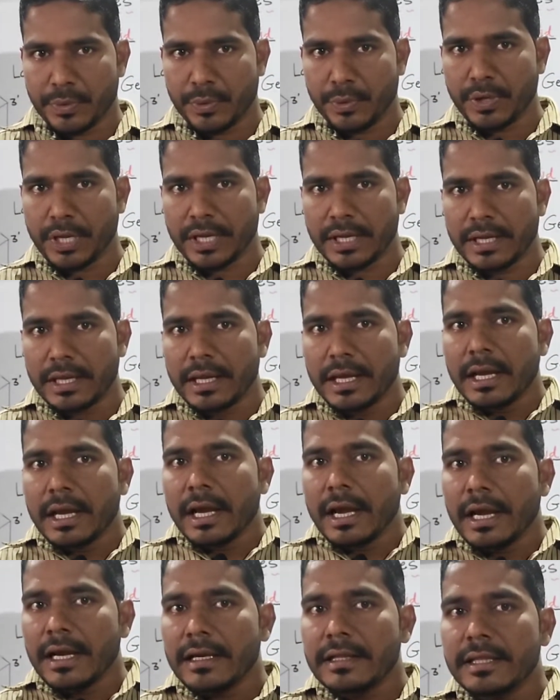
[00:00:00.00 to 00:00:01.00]
Okay,
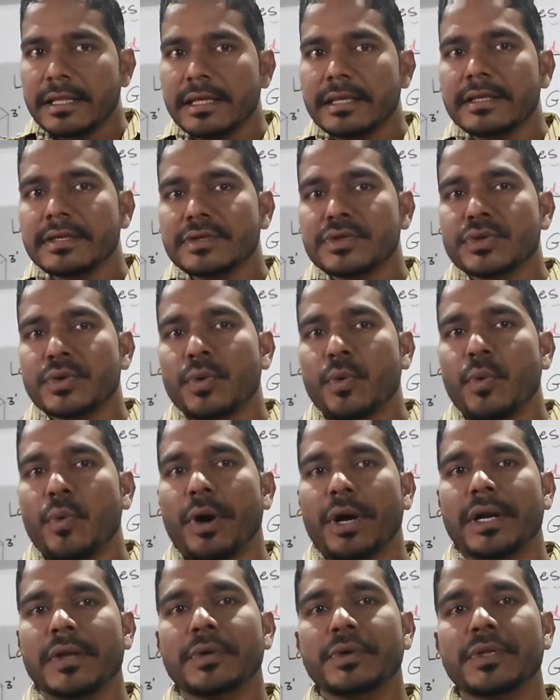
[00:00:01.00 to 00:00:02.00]
and then so
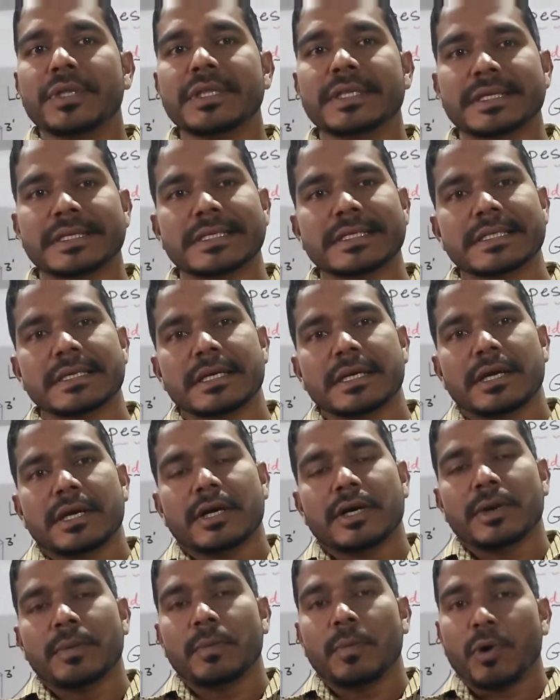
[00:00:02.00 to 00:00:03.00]
whatever this
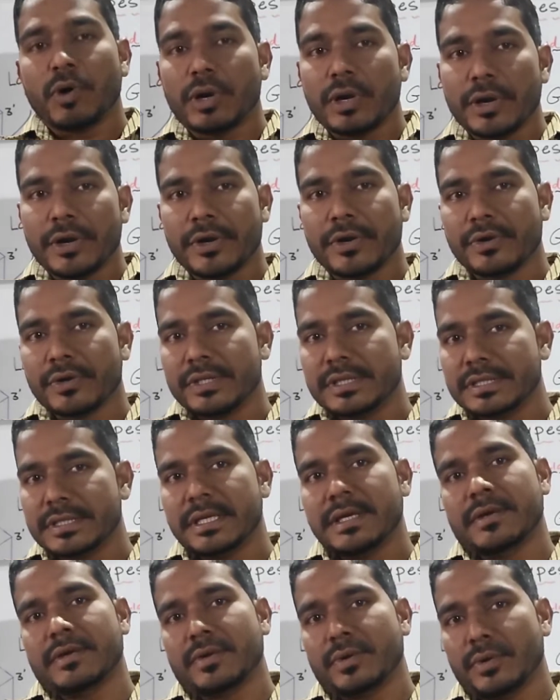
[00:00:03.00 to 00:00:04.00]
polyhedron is
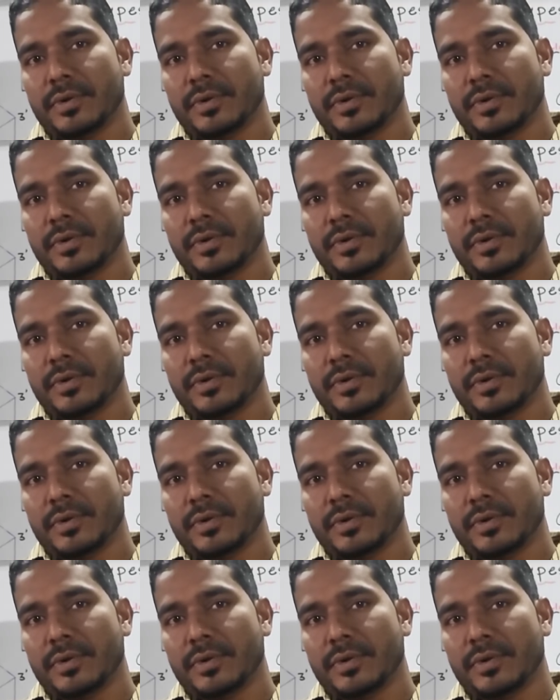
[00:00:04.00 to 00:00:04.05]
there,